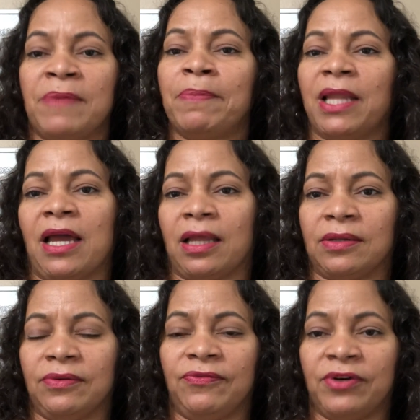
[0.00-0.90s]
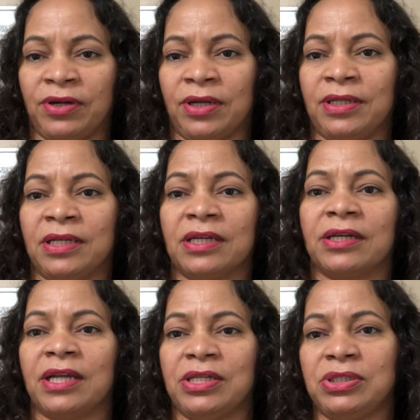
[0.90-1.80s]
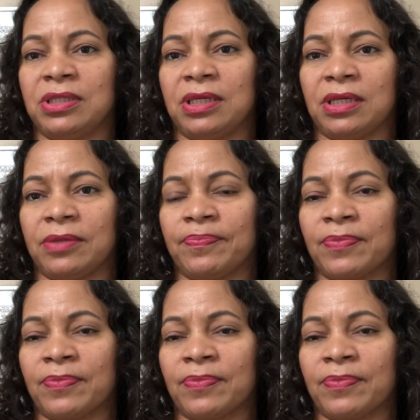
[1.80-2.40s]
plan for the incarnation here.